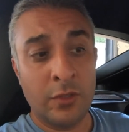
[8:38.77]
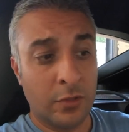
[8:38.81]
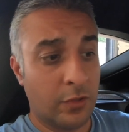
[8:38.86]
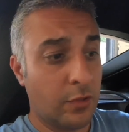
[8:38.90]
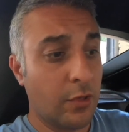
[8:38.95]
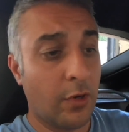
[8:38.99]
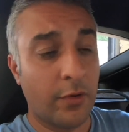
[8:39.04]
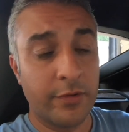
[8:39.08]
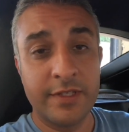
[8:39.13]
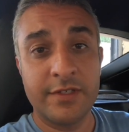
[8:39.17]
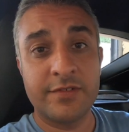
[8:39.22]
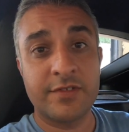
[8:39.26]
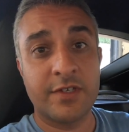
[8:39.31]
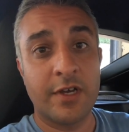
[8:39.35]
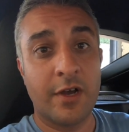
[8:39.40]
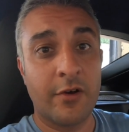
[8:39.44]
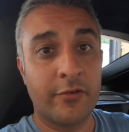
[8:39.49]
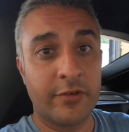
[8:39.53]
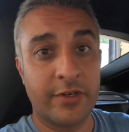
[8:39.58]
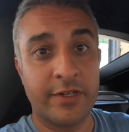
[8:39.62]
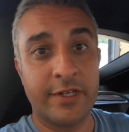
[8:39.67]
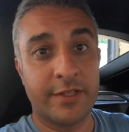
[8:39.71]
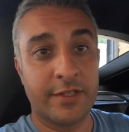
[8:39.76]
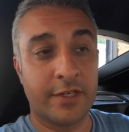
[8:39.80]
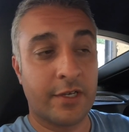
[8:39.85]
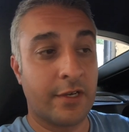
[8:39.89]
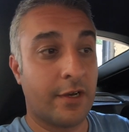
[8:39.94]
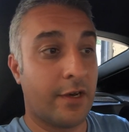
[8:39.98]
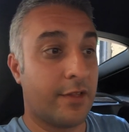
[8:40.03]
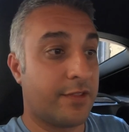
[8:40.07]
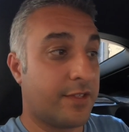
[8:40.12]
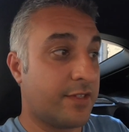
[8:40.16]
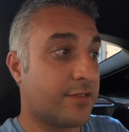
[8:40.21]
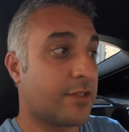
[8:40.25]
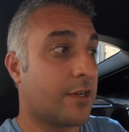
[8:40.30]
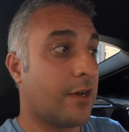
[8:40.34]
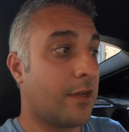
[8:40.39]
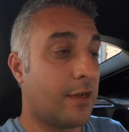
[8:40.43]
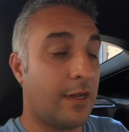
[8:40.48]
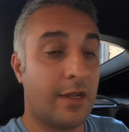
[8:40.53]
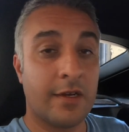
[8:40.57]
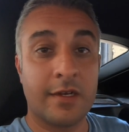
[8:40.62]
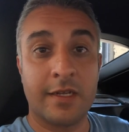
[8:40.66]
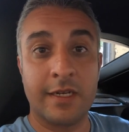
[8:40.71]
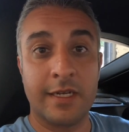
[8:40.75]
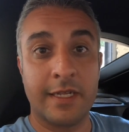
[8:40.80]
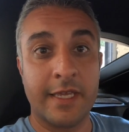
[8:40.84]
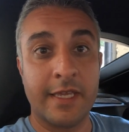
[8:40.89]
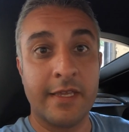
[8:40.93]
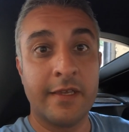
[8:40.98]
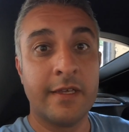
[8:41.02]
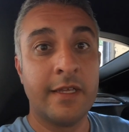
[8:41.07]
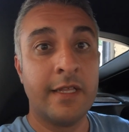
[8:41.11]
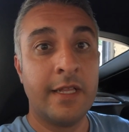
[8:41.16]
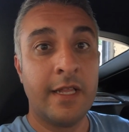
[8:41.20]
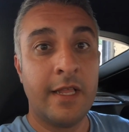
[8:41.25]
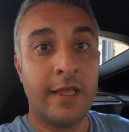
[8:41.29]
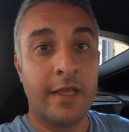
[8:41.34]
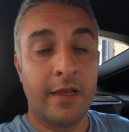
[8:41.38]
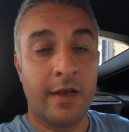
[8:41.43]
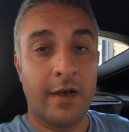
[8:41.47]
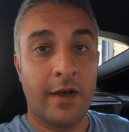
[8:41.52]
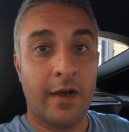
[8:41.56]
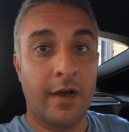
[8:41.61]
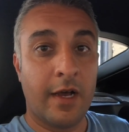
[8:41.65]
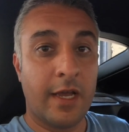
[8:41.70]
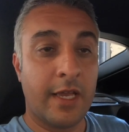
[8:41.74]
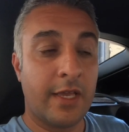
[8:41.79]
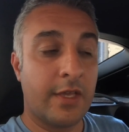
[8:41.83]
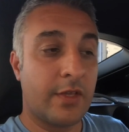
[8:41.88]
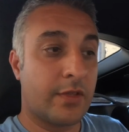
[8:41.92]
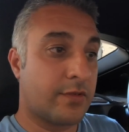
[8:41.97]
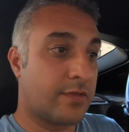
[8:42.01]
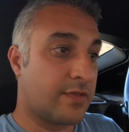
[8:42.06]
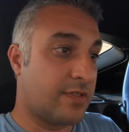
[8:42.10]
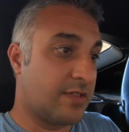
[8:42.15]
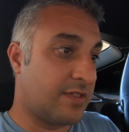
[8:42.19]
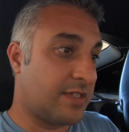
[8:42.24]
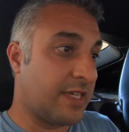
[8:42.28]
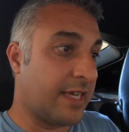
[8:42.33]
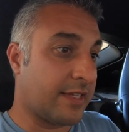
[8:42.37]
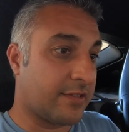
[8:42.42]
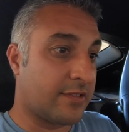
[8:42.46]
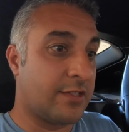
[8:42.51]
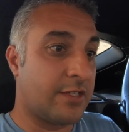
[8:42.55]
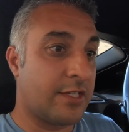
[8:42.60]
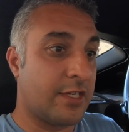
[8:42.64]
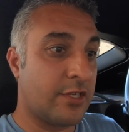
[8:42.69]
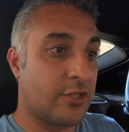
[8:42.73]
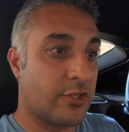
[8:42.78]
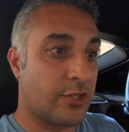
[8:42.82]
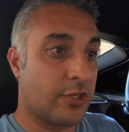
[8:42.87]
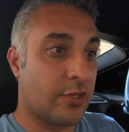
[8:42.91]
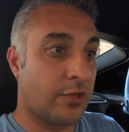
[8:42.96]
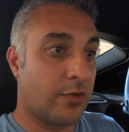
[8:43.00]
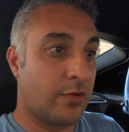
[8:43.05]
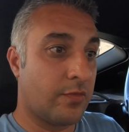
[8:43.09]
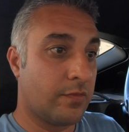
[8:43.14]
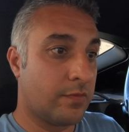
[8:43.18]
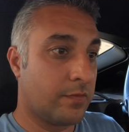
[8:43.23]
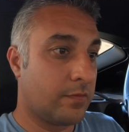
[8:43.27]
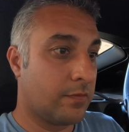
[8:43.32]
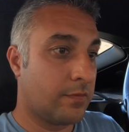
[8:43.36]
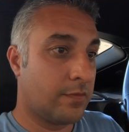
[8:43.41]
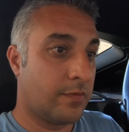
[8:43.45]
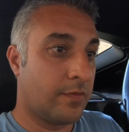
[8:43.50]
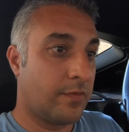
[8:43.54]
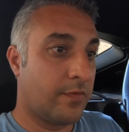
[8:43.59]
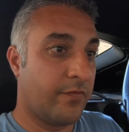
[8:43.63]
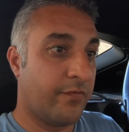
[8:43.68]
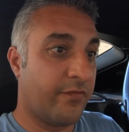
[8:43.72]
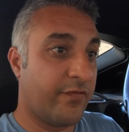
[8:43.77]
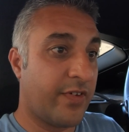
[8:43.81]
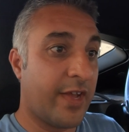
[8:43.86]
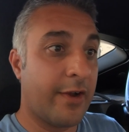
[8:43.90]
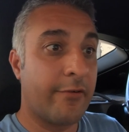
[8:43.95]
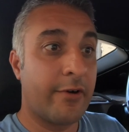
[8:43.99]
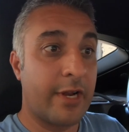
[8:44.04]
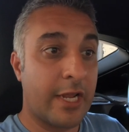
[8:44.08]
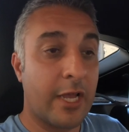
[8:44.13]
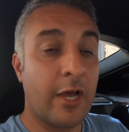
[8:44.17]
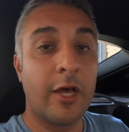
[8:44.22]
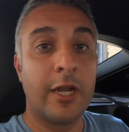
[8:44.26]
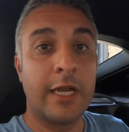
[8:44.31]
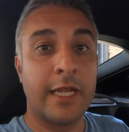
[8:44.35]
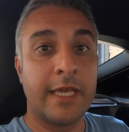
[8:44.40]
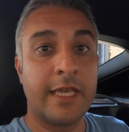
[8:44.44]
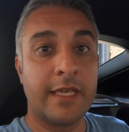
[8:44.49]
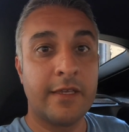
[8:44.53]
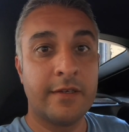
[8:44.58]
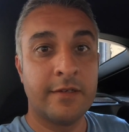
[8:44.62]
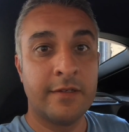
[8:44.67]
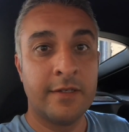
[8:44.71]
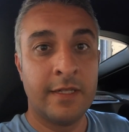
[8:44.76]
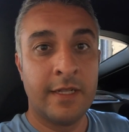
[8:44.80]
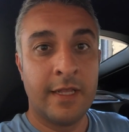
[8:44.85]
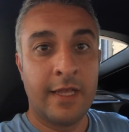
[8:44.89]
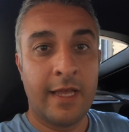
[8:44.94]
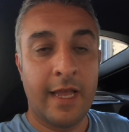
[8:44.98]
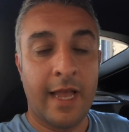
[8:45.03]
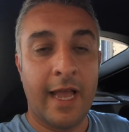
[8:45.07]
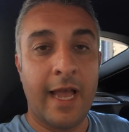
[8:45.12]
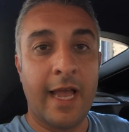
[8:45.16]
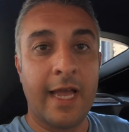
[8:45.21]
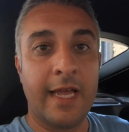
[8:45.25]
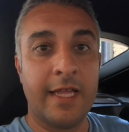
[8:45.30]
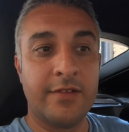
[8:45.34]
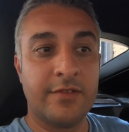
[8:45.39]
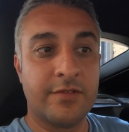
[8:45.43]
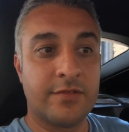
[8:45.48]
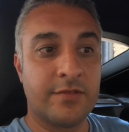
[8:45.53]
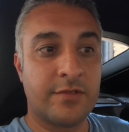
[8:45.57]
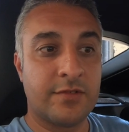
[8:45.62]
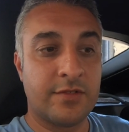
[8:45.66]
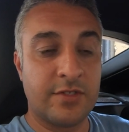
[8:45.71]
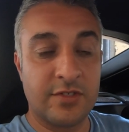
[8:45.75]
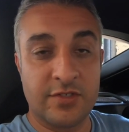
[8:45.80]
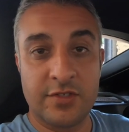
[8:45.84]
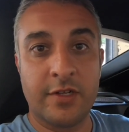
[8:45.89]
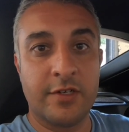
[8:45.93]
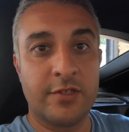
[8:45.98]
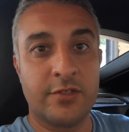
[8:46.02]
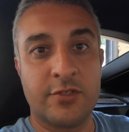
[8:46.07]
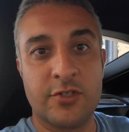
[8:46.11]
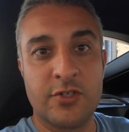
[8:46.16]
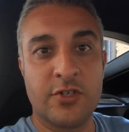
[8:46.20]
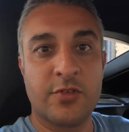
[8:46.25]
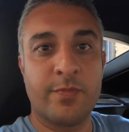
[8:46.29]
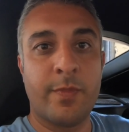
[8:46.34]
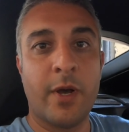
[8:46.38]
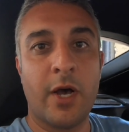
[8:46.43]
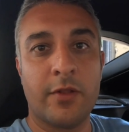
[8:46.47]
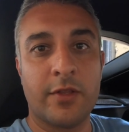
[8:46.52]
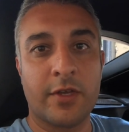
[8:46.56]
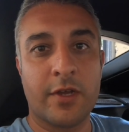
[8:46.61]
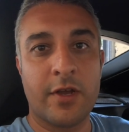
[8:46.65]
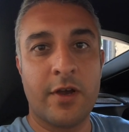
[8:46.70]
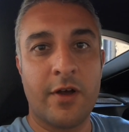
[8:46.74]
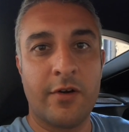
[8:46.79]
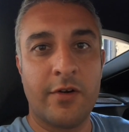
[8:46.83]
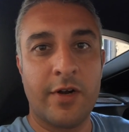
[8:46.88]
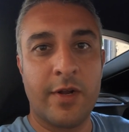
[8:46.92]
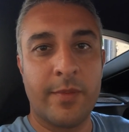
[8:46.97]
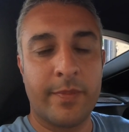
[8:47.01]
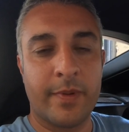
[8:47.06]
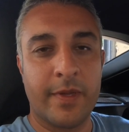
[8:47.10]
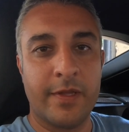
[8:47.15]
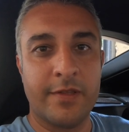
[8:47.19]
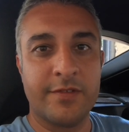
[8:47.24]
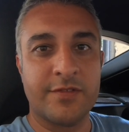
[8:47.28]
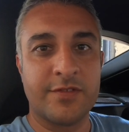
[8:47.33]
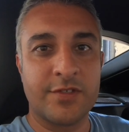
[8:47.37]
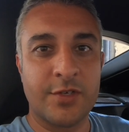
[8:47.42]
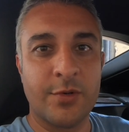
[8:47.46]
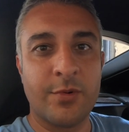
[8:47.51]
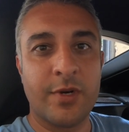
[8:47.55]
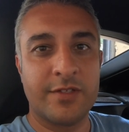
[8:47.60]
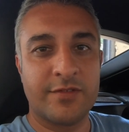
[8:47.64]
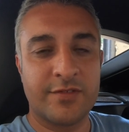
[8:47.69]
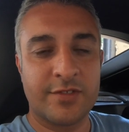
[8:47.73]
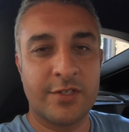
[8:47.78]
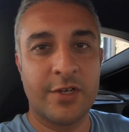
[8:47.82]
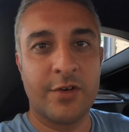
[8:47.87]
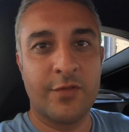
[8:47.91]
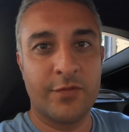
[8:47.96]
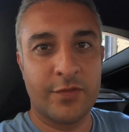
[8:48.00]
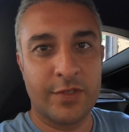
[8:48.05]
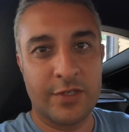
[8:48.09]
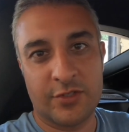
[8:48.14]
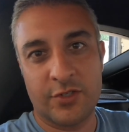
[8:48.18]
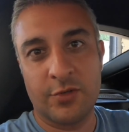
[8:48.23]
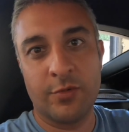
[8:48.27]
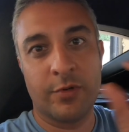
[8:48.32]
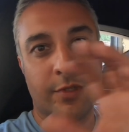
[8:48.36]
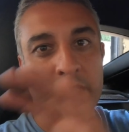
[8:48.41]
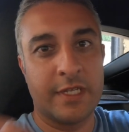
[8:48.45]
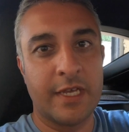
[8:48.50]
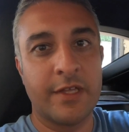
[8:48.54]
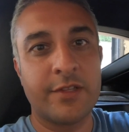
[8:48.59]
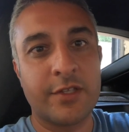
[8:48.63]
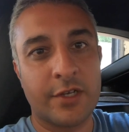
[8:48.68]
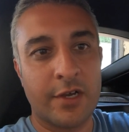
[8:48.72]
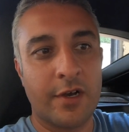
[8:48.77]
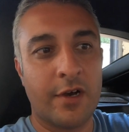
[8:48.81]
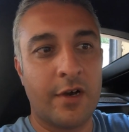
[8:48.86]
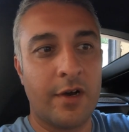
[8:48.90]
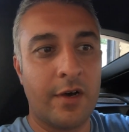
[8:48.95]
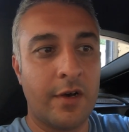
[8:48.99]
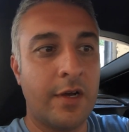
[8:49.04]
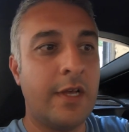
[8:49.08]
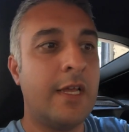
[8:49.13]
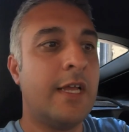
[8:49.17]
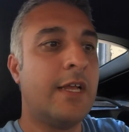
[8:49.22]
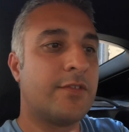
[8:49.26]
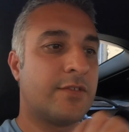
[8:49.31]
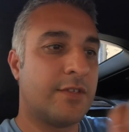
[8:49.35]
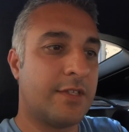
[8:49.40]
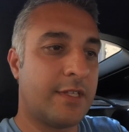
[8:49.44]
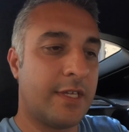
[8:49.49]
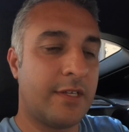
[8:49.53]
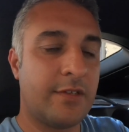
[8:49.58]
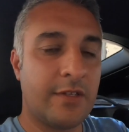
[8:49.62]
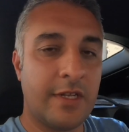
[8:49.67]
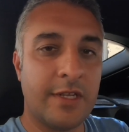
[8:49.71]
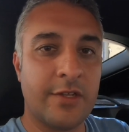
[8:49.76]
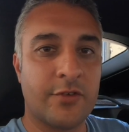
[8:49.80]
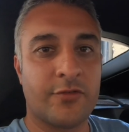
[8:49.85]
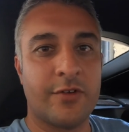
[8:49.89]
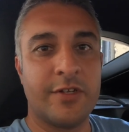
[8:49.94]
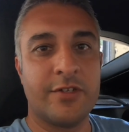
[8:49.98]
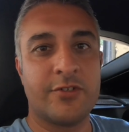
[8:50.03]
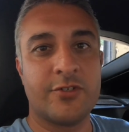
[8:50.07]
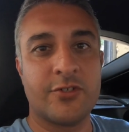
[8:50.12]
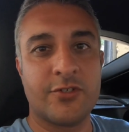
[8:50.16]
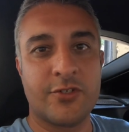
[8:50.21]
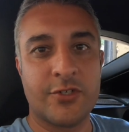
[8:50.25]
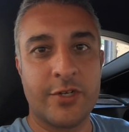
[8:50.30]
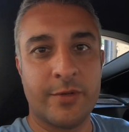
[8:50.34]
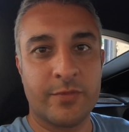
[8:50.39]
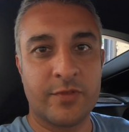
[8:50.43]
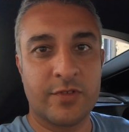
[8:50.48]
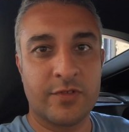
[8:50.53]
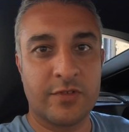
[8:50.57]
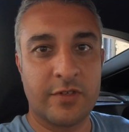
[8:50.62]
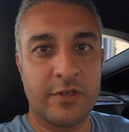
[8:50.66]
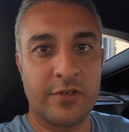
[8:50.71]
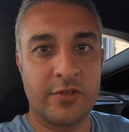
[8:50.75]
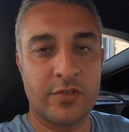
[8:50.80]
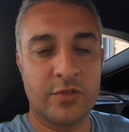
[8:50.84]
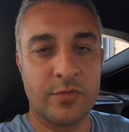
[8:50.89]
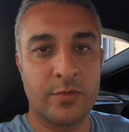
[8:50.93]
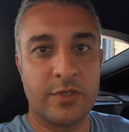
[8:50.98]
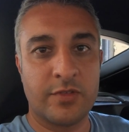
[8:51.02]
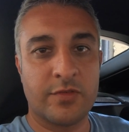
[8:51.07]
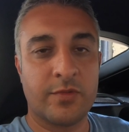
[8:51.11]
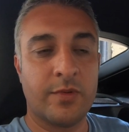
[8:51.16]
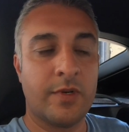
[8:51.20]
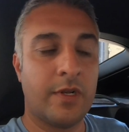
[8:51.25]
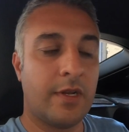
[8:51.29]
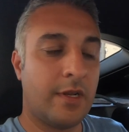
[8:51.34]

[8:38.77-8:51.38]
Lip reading: Not on this car, on another car. This car, luckily, I detected the issue very early and decided to just park the car up until I'd solved the issue on the other car, to then literally just jump to a solution with this one.